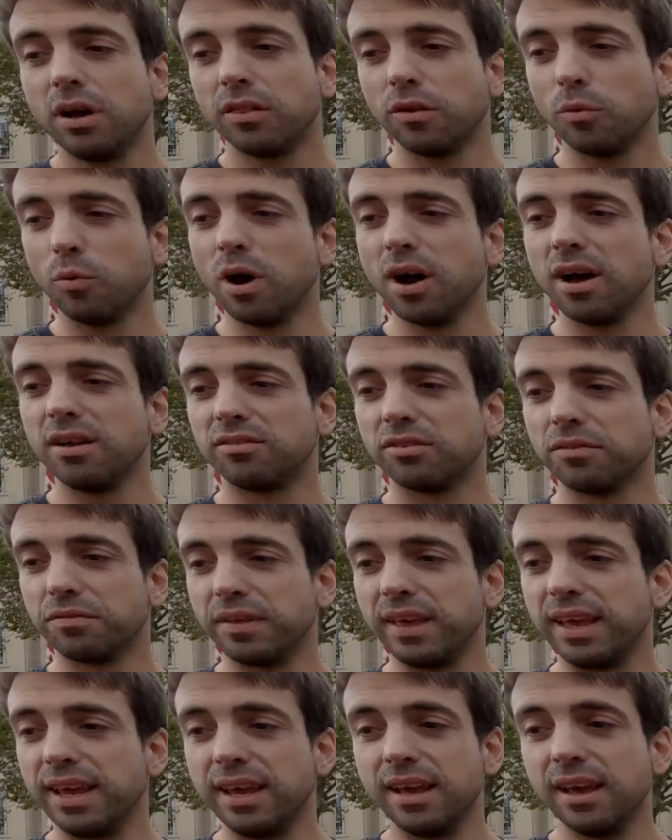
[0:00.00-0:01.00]
the words of
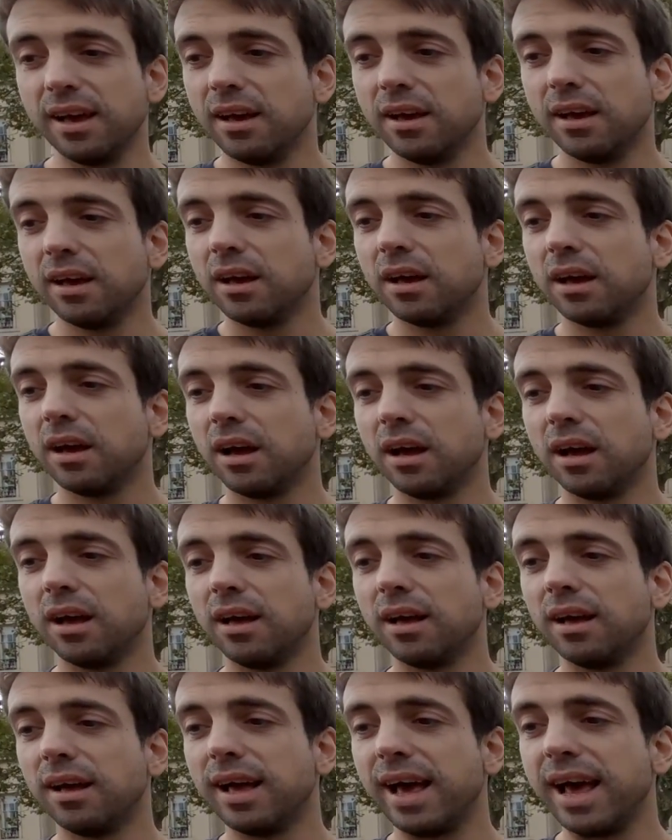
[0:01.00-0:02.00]
the
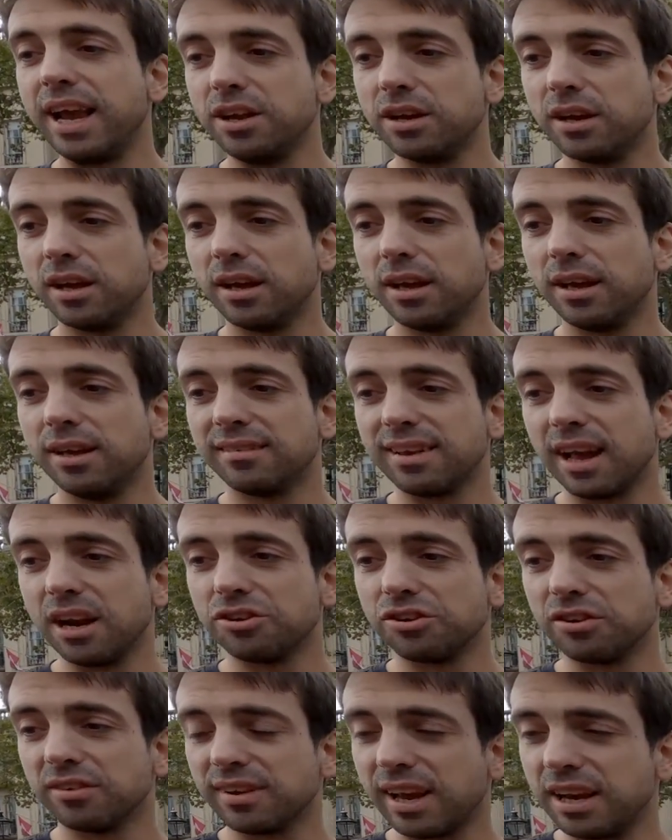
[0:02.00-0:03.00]

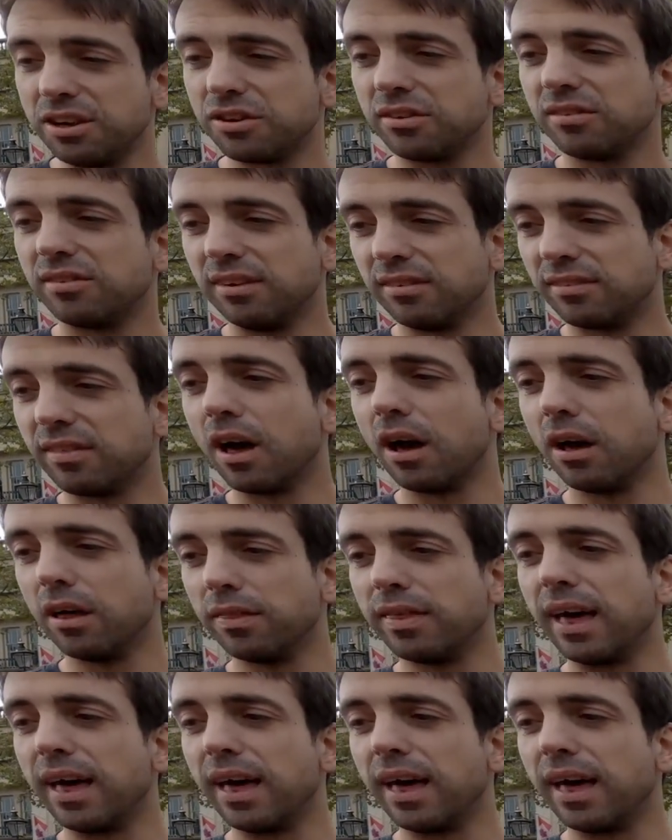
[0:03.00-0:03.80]
intelligence agencies that